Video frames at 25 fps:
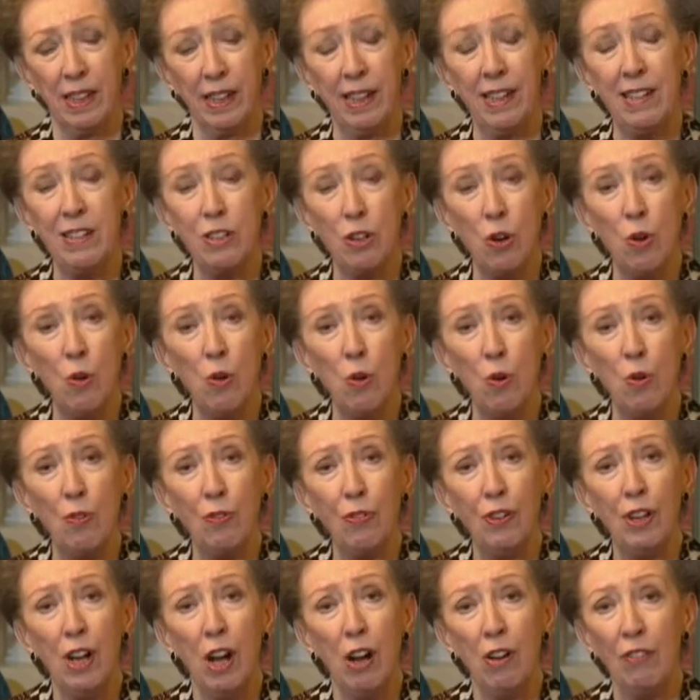He's
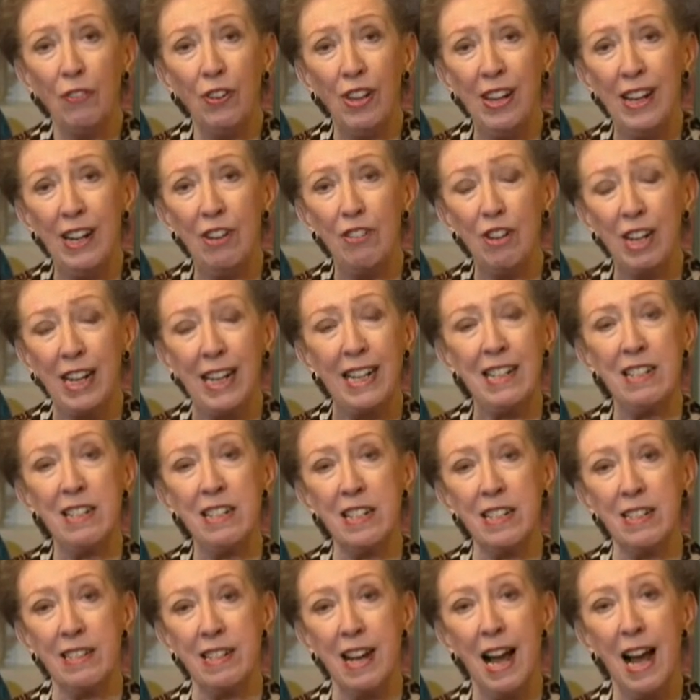called for Hillary
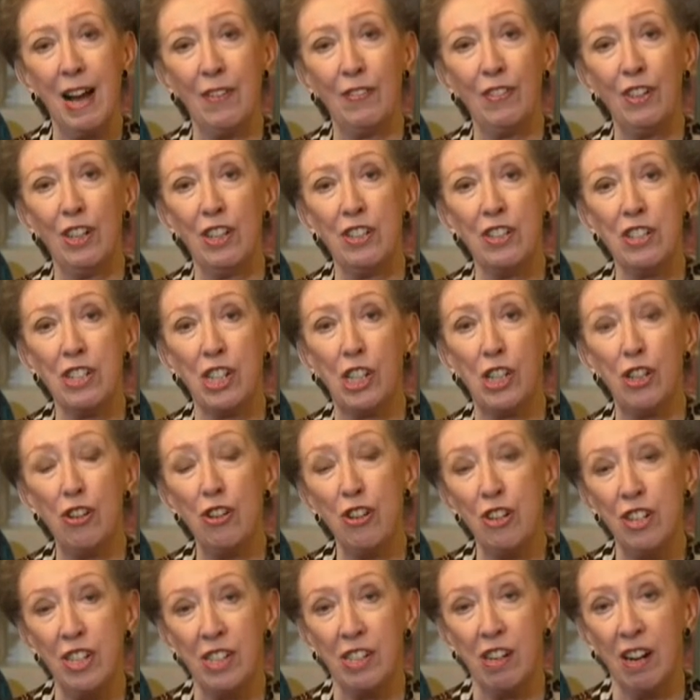Clinton to have her
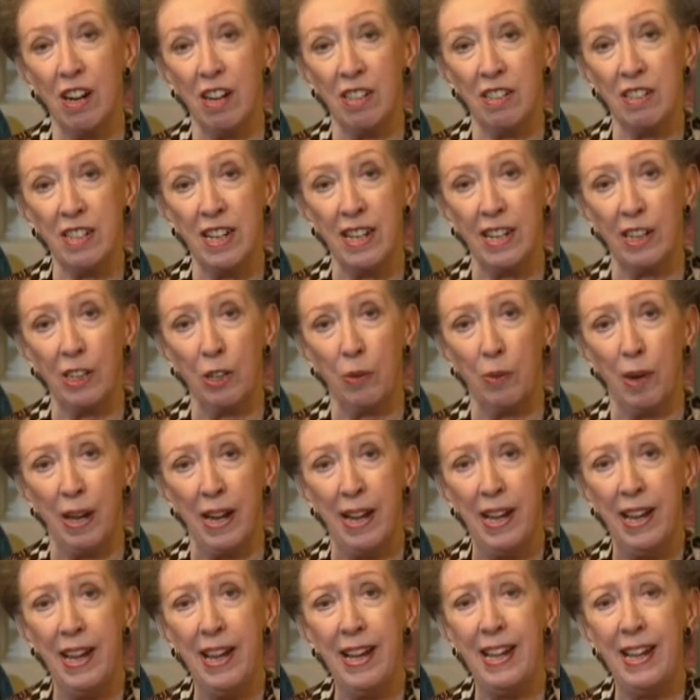security guard taken away.